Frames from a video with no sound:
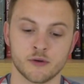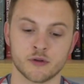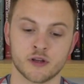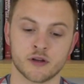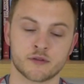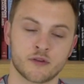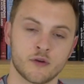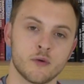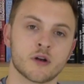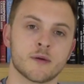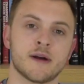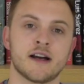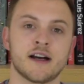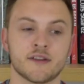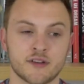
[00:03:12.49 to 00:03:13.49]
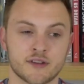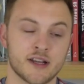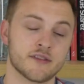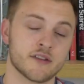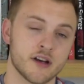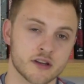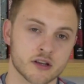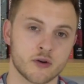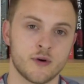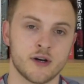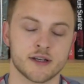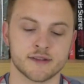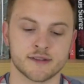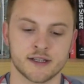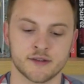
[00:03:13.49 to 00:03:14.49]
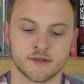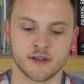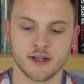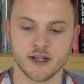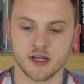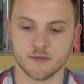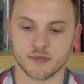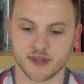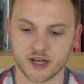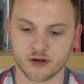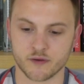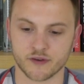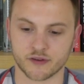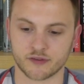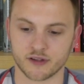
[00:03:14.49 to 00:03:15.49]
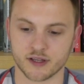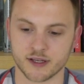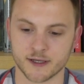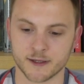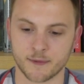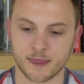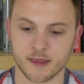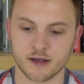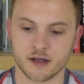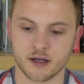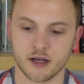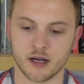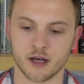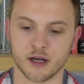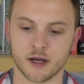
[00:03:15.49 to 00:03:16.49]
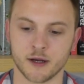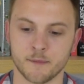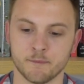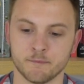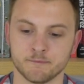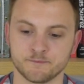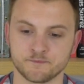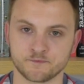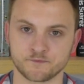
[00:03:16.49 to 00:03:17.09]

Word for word: Although talk about Hazard has kind of quieted down, but they're obviously um,